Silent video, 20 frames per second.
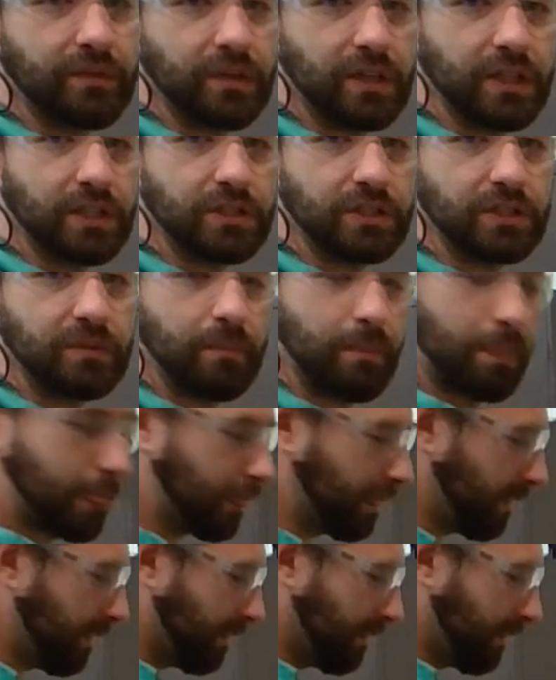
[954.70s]
inch.
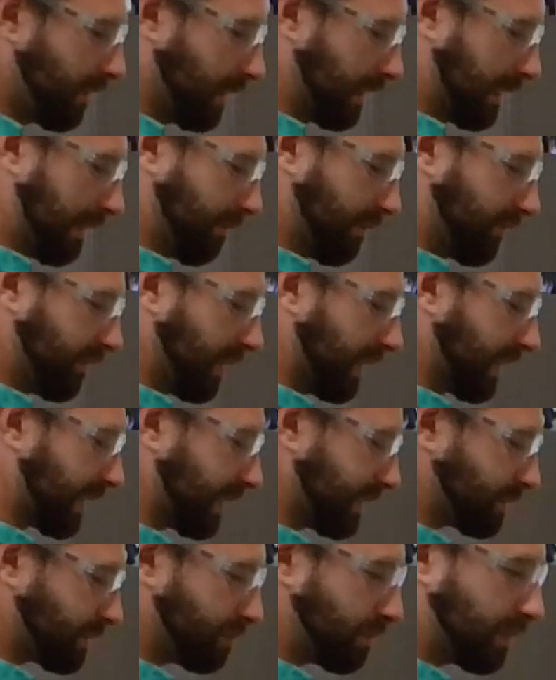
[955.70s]
If that
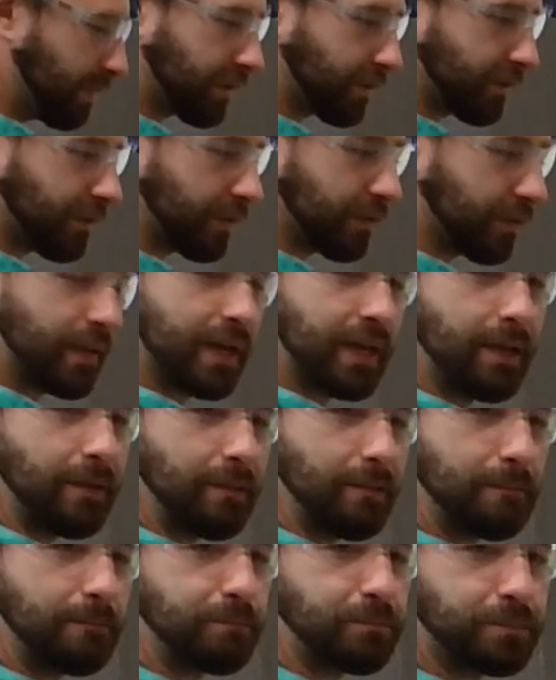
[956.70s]
gets bigger than
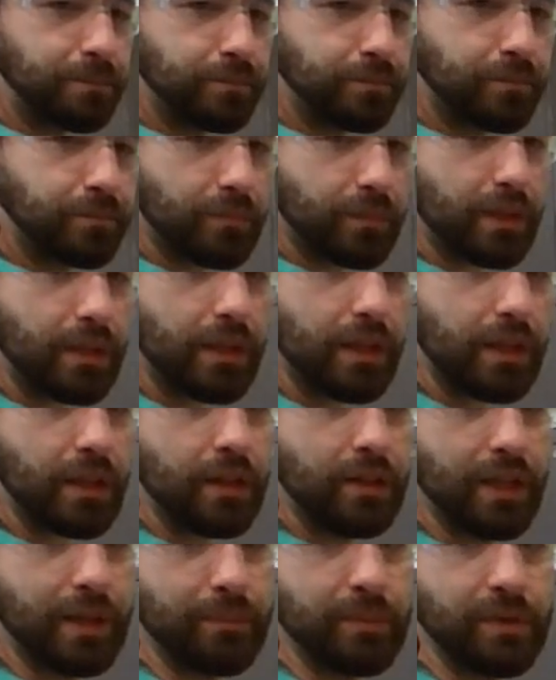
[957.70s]
that,
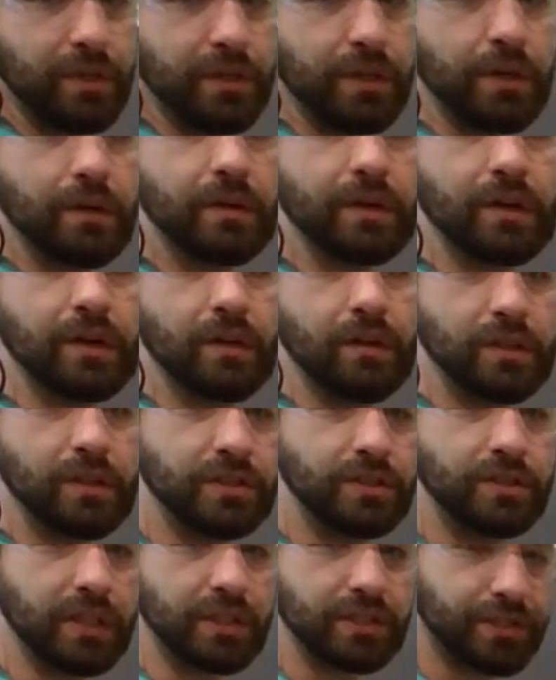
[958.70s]
let me know and I'll
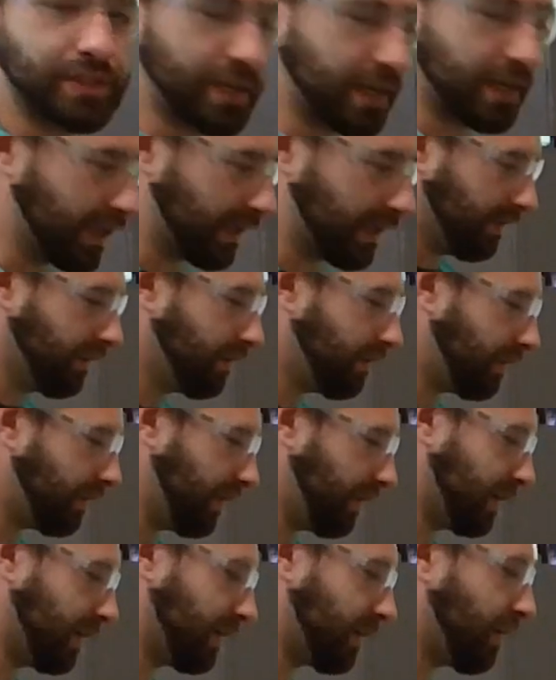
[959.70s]
adjust that
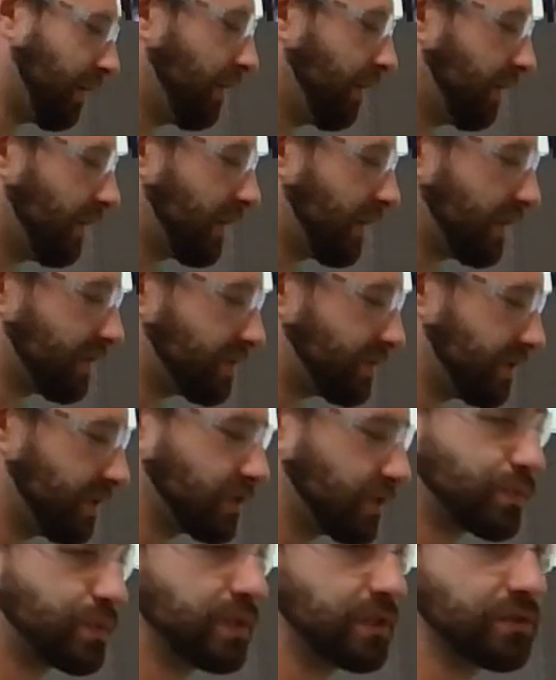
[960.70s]
in as
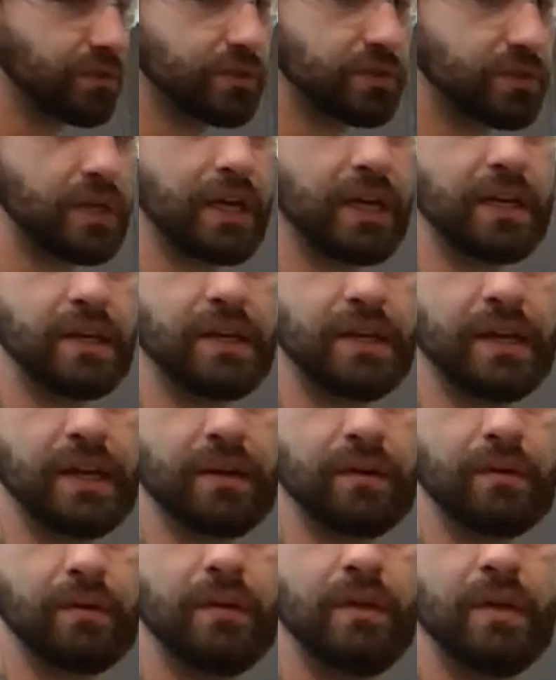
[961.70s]
these wheels grind
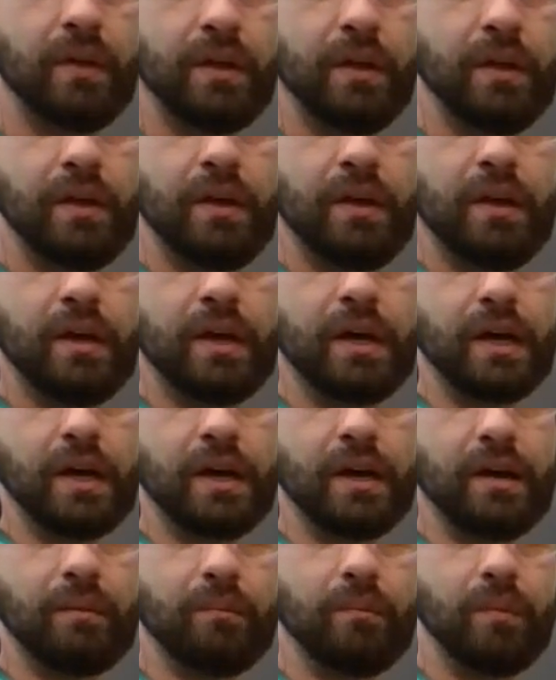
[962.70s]
down.
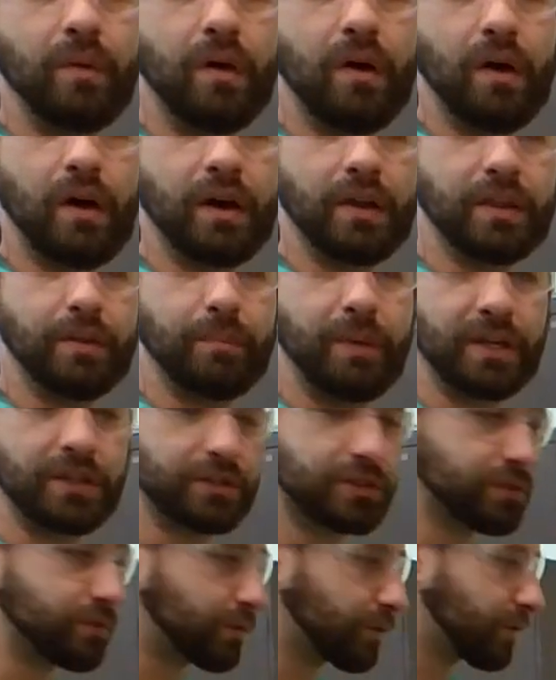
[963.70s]
On the
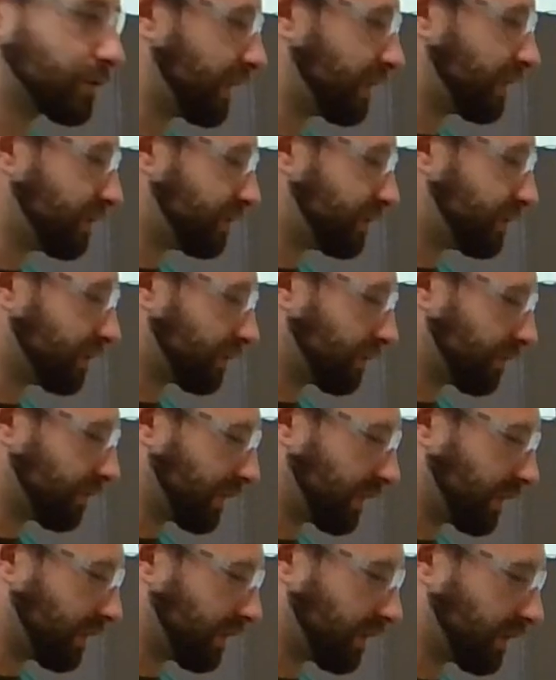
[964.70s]
pedestal grinders, you're
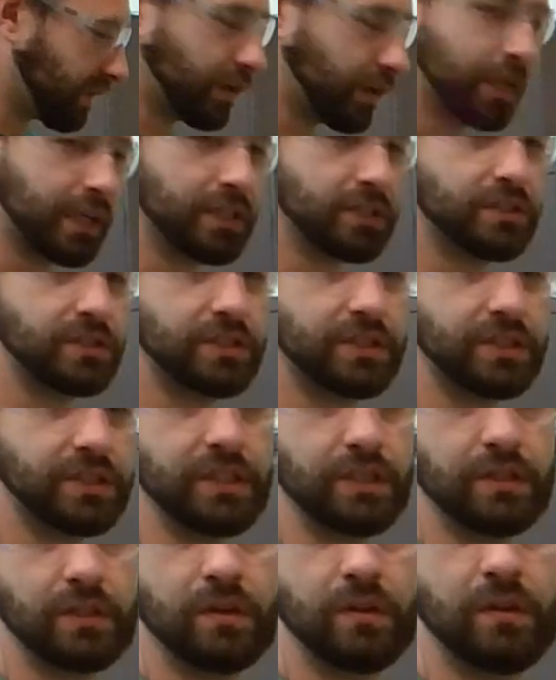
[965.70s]
only going to grind
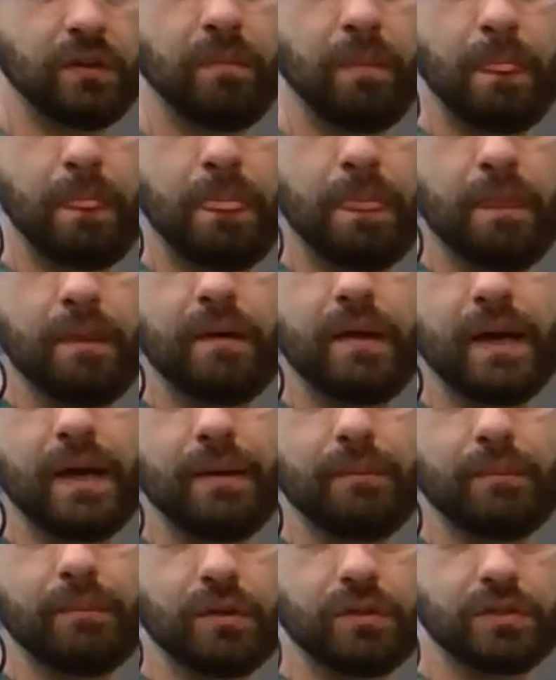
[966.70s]
steel,
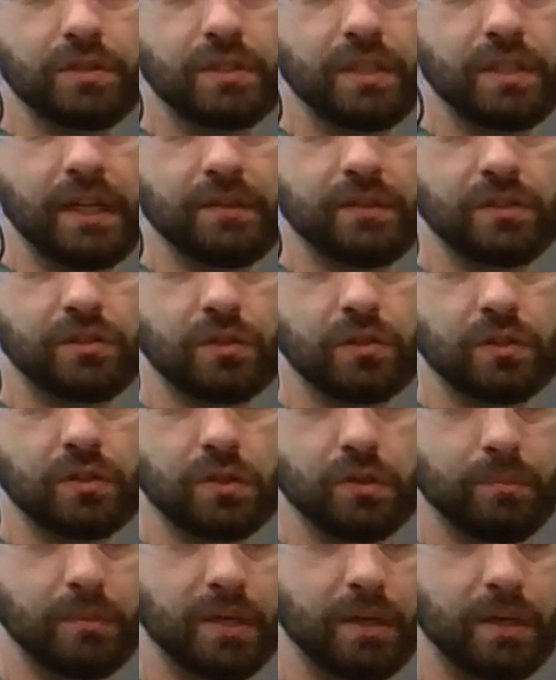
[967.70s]
no stainless or
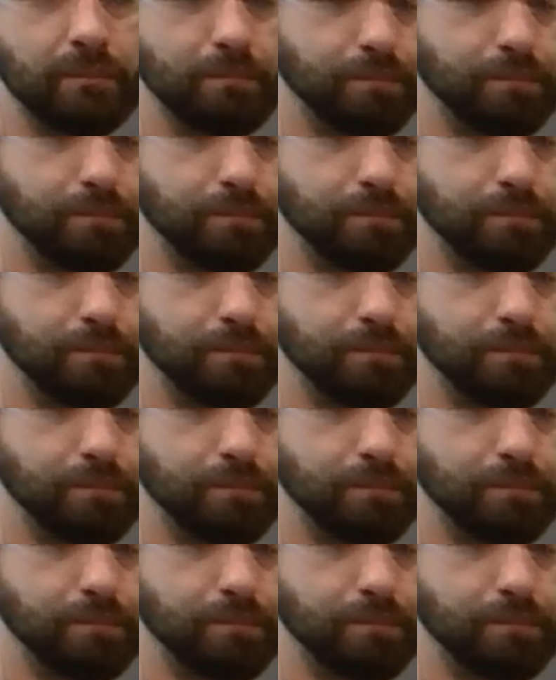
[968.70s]
aluminum,